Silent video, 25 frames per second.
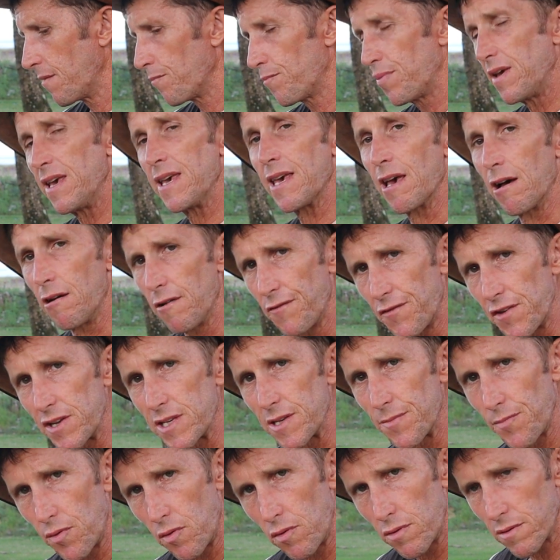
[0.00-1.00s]
Being healthy
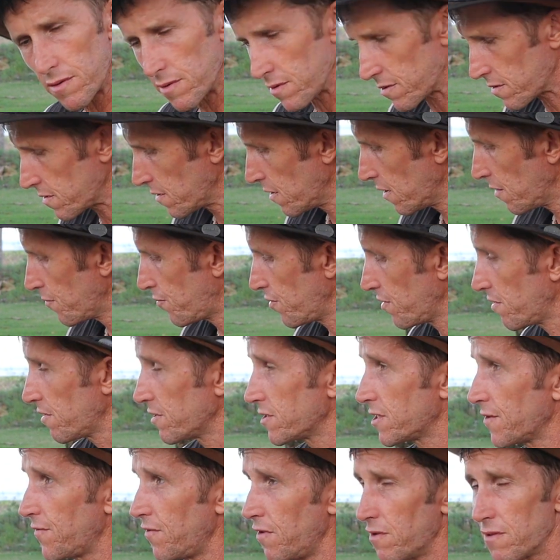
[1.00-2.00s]
is important,
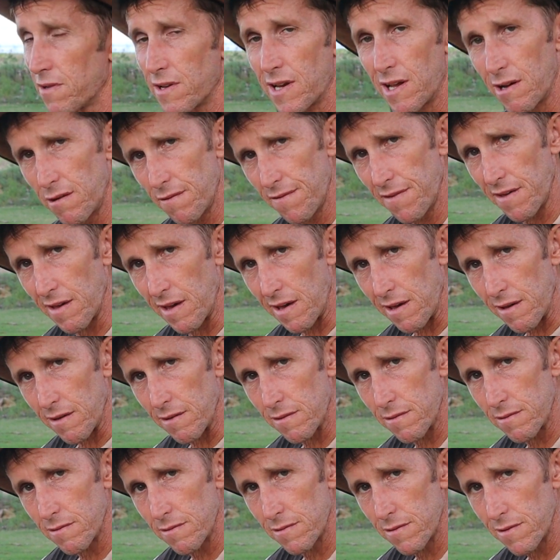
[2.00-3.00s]
because if you're not healthy,
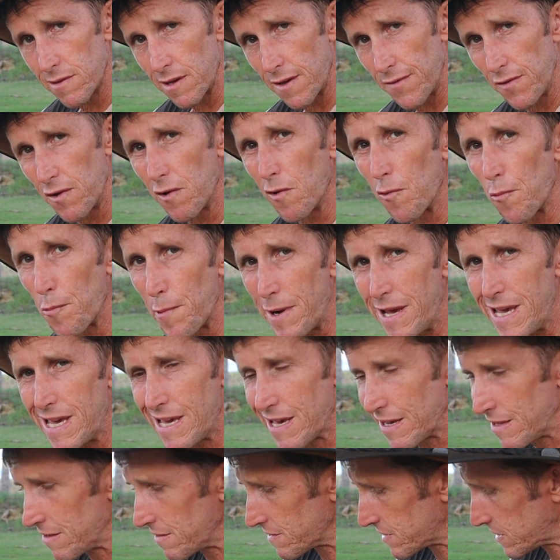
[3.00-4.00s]
if you're
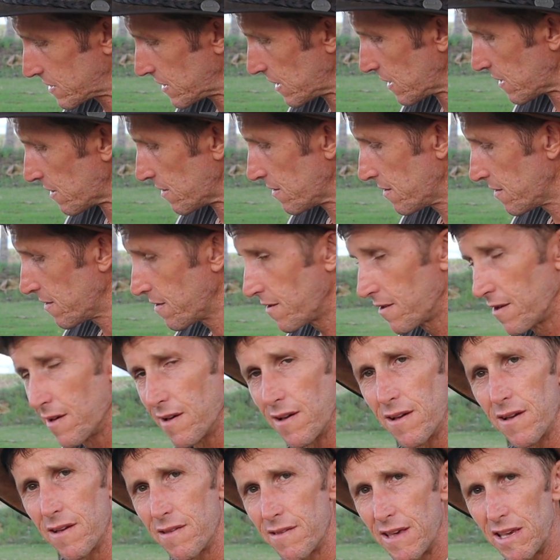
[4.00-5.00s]
weak and you're sick,
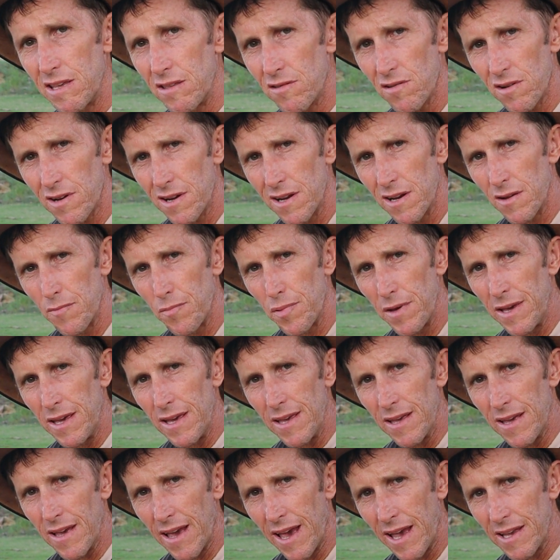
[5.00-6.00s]
then you're not going to
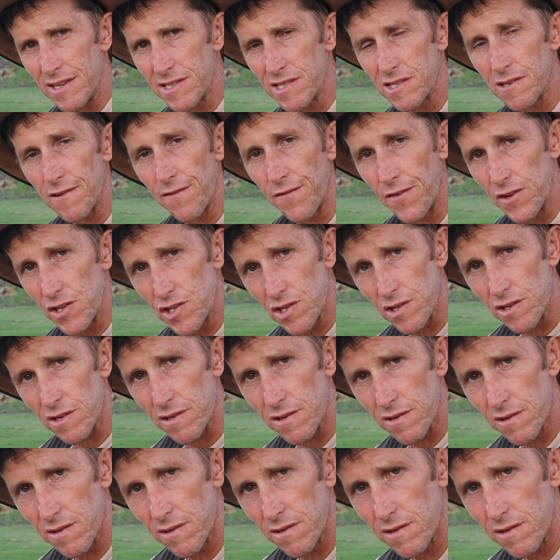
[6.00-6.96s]
be as sufficient